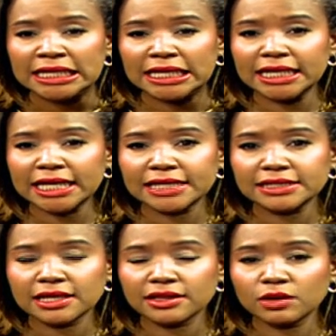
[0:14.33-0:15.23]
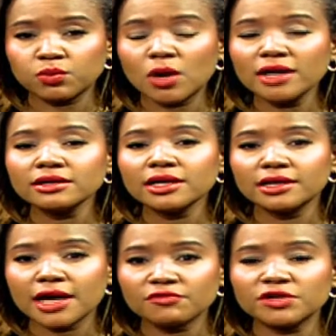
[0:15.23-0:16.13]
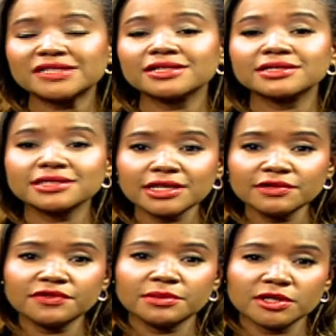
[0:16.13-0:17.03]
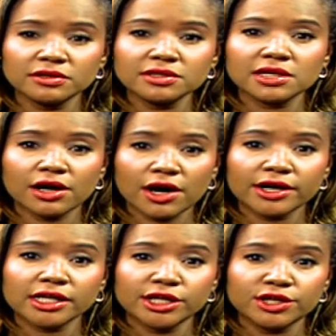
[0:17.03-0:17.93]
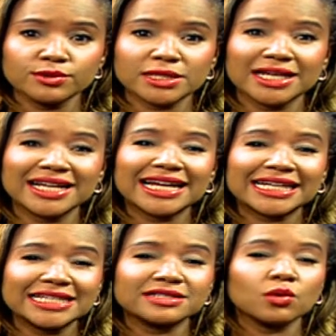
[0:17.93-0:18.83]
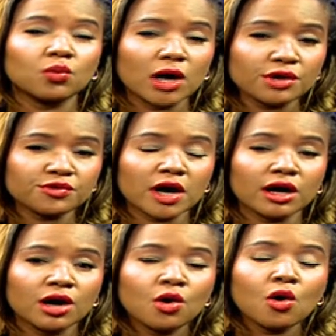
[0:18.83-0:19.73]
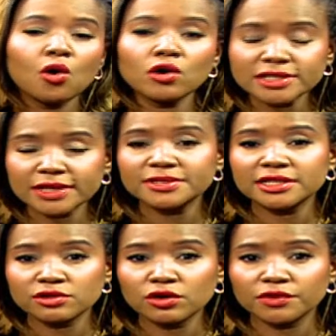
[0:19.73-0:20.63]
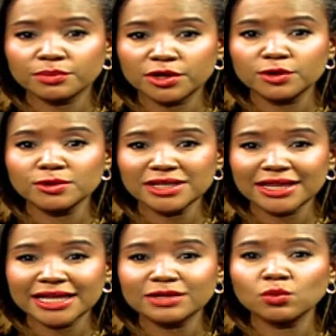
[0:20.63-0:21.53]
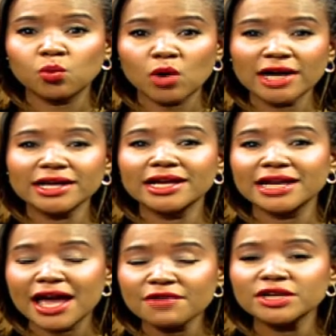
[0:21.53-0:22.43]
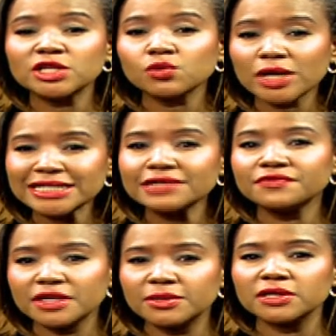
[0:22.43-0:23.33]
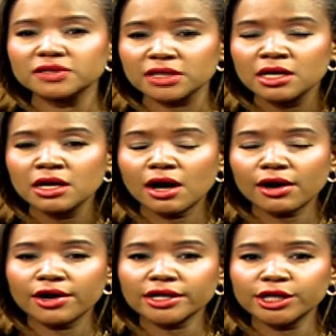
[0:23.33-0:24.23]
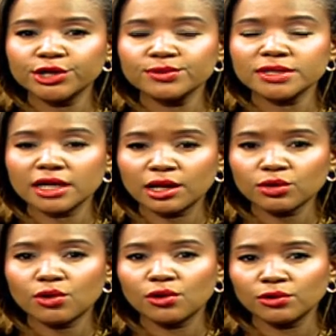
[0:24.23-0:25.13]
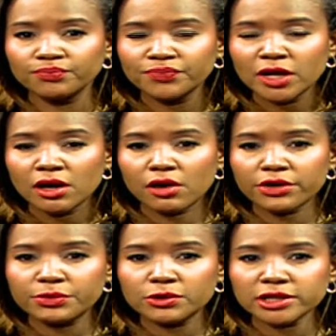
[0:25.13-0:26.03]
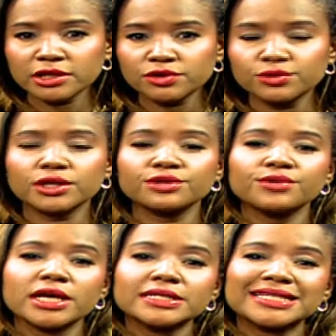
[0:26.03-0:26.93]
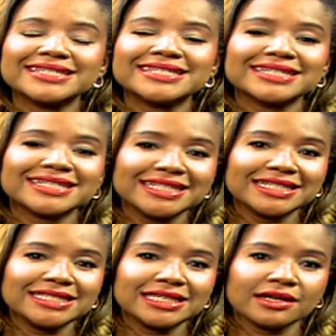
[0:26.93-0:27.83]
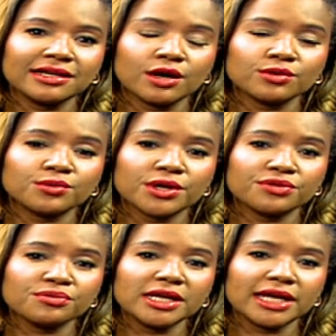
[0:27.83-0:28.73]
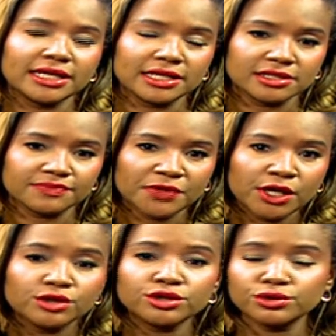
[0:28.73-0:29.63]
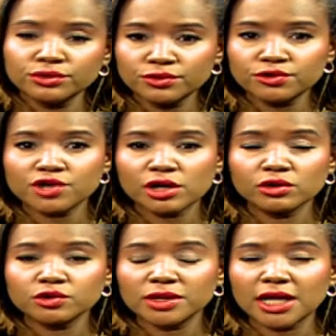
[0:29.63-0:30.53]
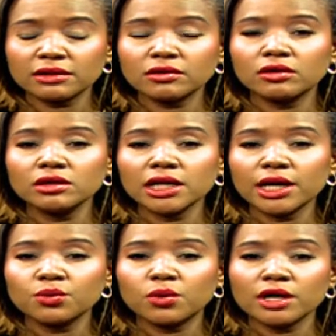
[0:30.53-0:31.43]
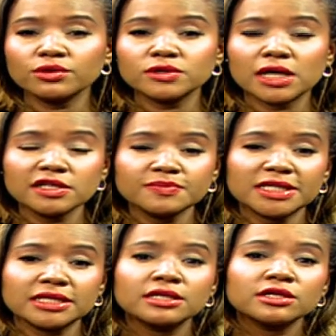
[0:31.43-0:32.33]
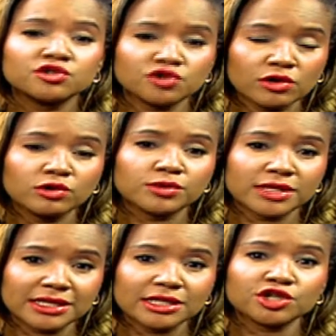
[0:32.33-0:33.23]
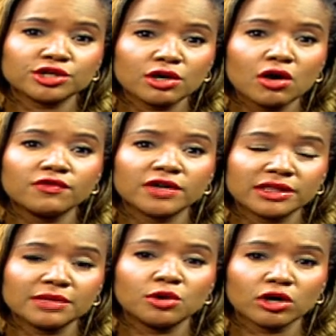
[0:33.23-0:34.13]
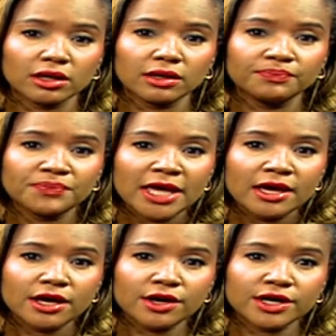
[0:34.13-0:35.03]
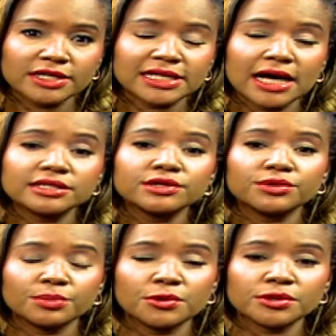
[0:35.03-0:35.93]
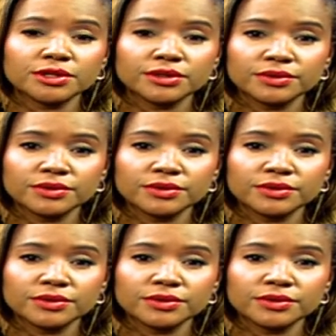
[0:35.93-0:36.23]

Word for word: indicates that one in every 16 females are currently using at least one drug or substance of abuse and that one in every 20 females are currently using alcohol. Our reporter Susan Grace Njeri sat down with three ladies, two who struggled with alcohol and one whose husband struggled with addiction of the bottle. Here is that report